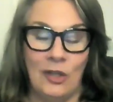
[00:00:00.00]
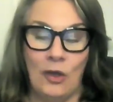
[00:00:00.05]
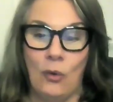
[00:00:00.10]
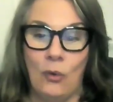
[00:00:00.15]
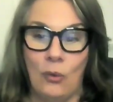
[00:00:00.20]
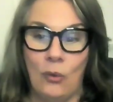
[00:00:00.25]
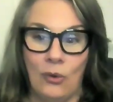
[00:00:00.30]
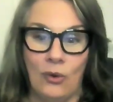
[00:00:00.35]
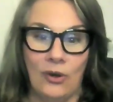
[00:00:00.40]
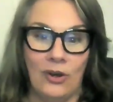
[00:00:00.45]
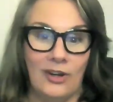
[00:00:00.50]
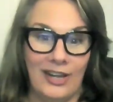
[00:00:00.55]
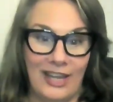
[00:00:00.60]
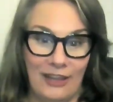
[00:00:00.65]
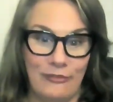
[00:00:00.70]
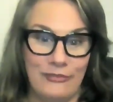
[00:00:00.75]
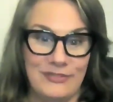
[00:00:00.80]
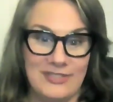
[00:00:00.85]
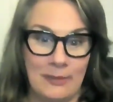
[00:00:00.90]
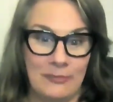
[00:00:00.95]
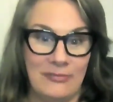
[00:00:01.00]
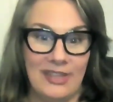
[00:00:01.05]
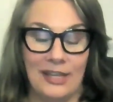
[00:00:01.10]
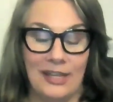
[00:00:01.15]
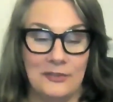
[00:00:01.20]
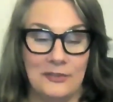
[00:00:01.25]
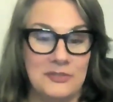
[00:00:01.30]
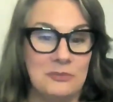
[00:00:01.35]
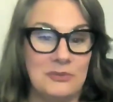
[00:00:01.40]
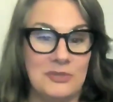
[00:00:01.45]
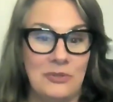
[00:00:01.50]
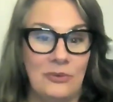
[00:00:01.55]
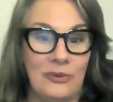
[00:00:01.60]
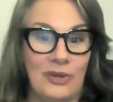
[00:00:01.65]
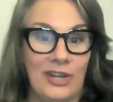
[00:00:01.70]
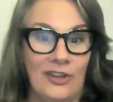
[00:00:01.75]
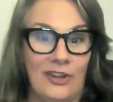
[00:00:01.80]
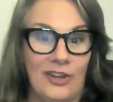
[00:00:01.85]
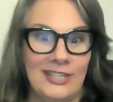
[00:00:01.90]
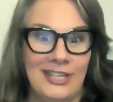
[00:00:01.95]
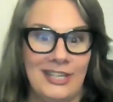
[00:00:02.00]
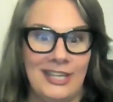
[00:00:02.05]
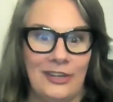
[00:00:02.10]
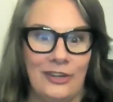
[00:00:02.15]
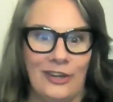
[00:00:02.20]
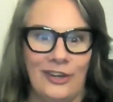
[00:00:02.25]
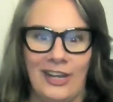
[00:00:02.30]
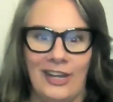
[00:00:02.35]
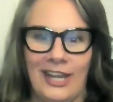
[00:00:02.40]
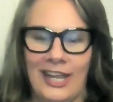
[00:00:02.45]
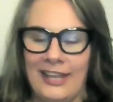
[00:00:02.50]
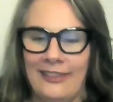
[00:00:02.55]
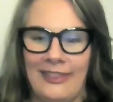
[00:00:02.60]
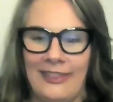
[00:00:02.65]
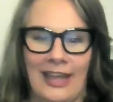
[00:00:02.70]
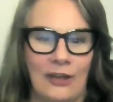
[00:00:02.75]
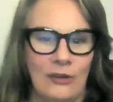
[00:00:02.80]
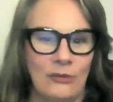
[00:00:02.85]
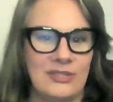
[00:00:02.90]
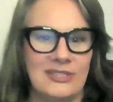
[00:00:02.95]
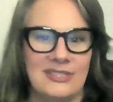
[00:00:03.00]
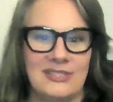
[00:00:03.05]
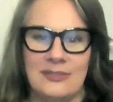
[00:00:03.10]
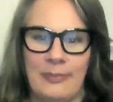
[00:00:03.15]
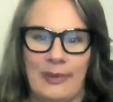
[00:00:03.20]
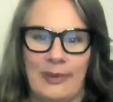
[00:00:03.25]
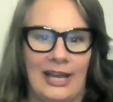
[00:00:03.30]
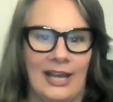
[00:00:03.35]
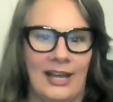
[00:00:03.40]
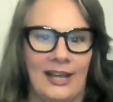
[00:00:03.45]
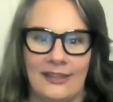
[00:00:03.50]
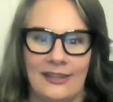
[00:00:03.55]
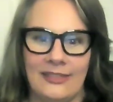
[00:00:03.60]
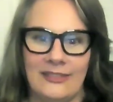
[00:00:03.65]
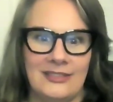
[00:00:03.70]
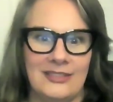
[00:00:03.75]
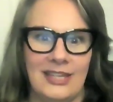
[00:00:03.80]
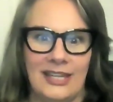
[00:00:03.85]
or if something else was going on here. And that was the path.